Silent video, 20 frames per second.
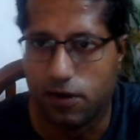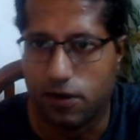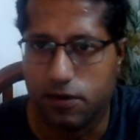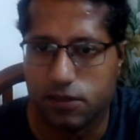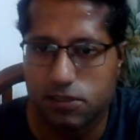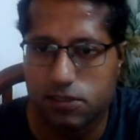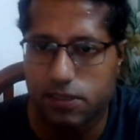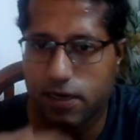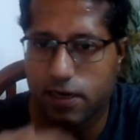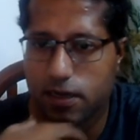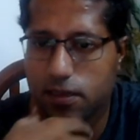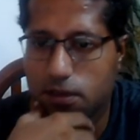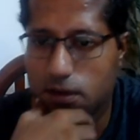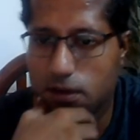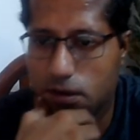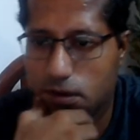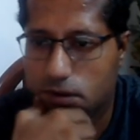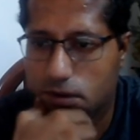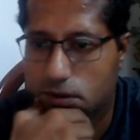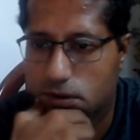understand
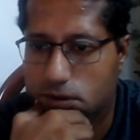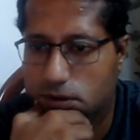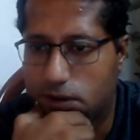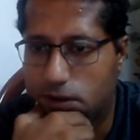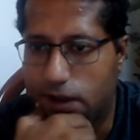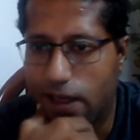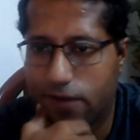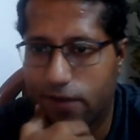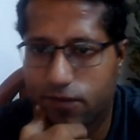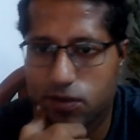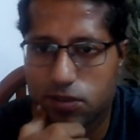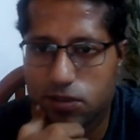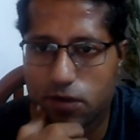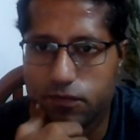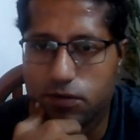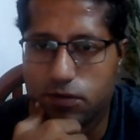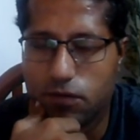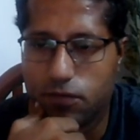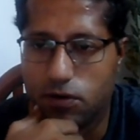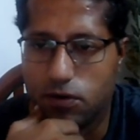the language of
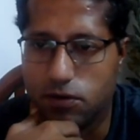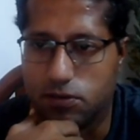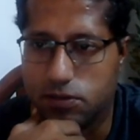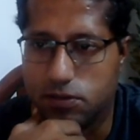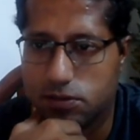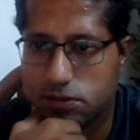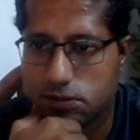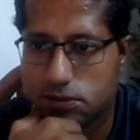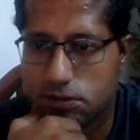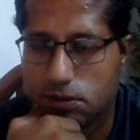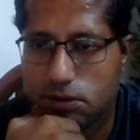the words,